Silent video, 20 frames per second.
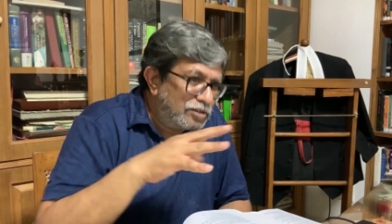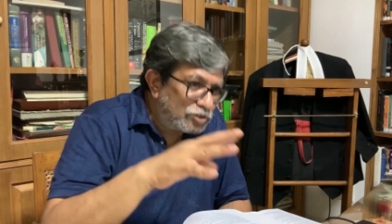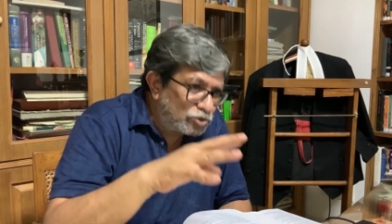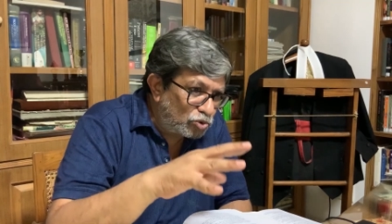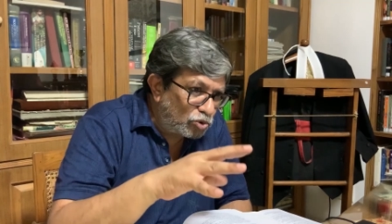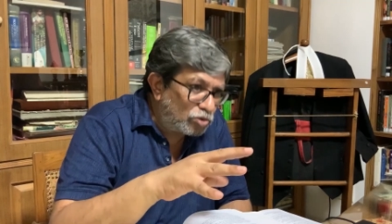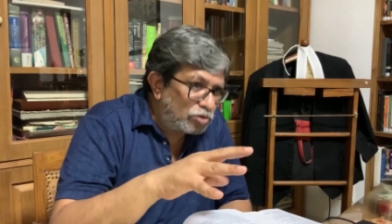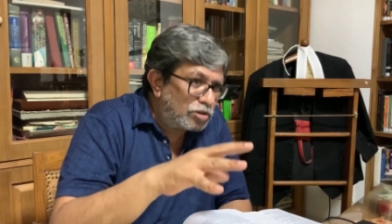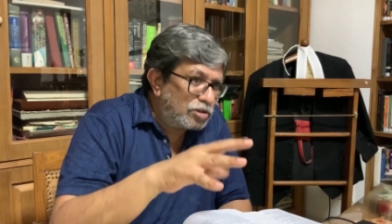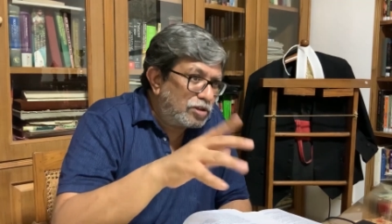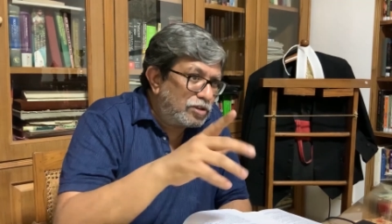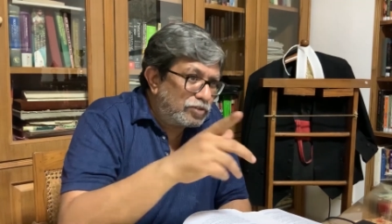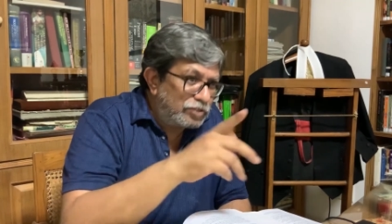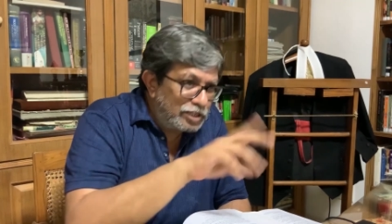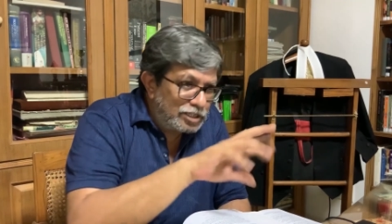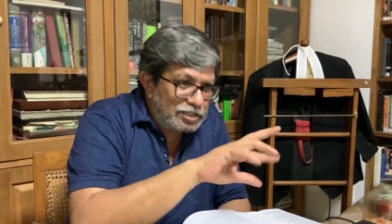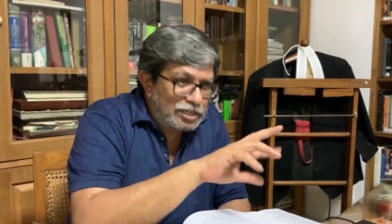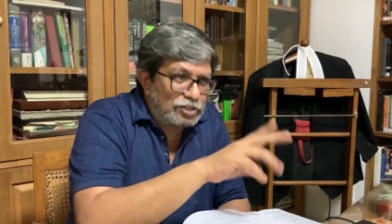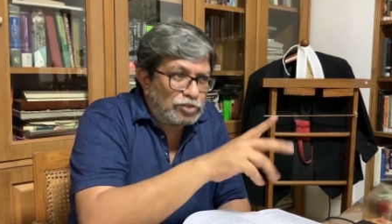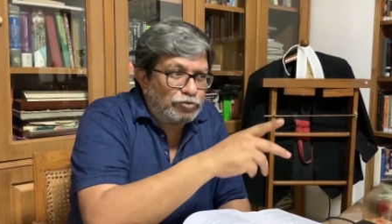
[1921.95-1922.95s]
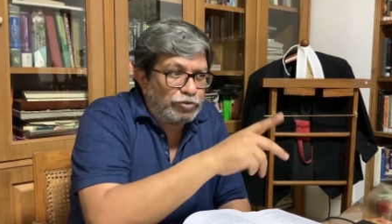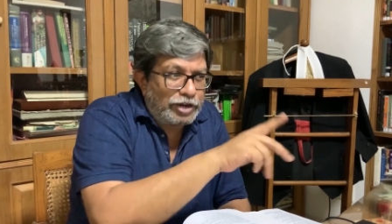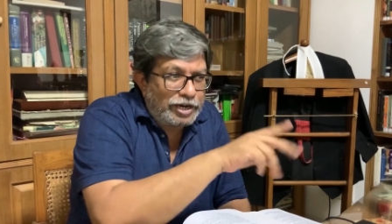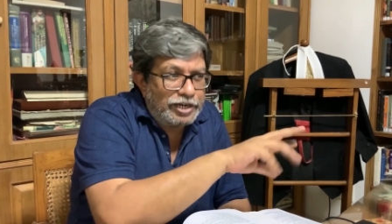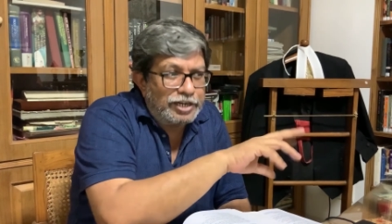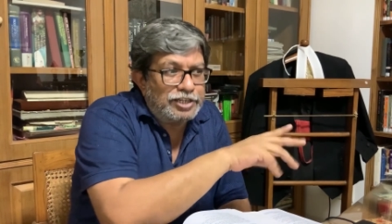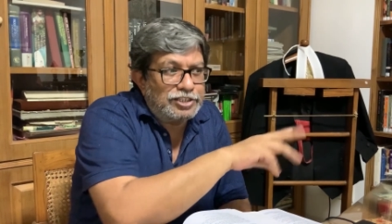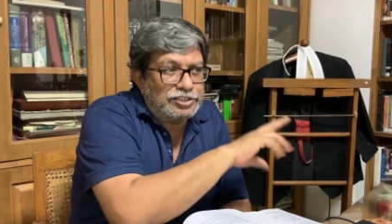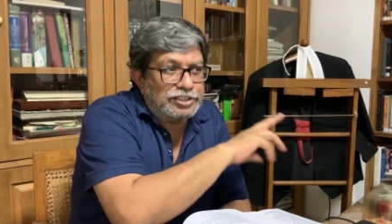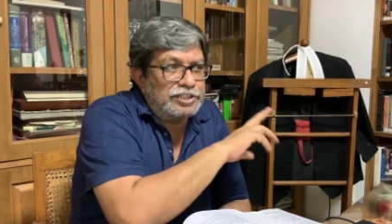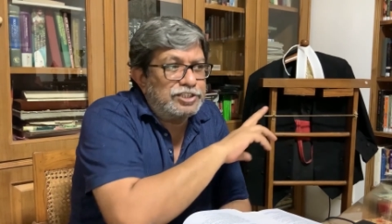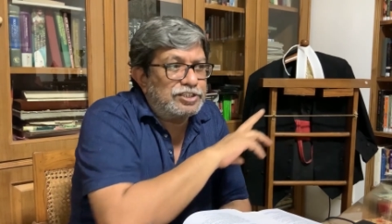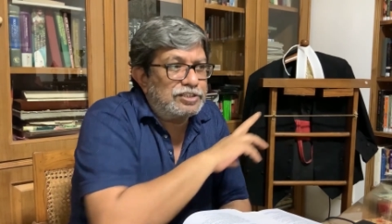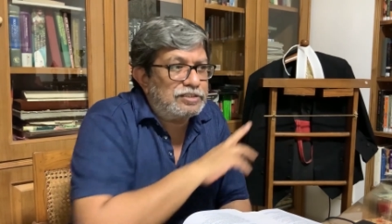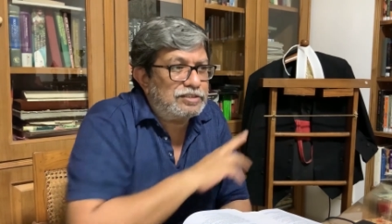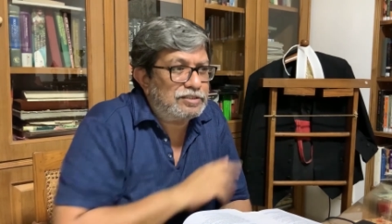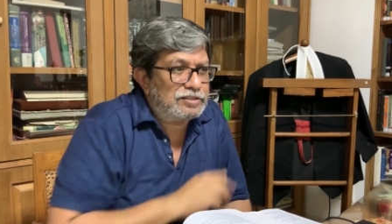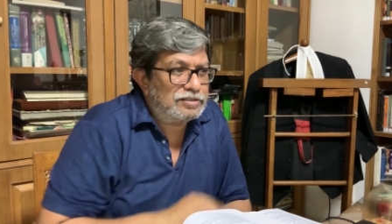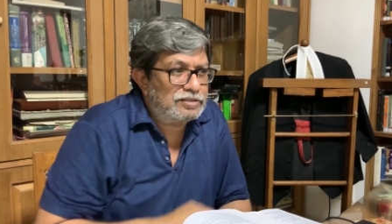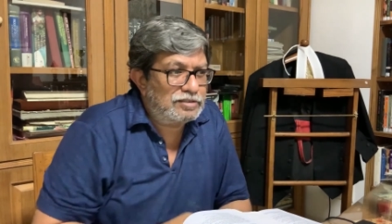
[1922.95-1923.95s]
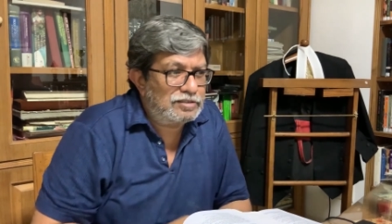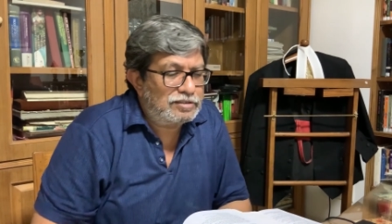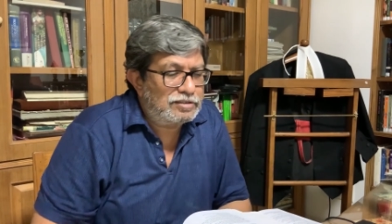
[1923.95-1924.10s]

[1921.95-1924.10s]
So these are the fine distinctions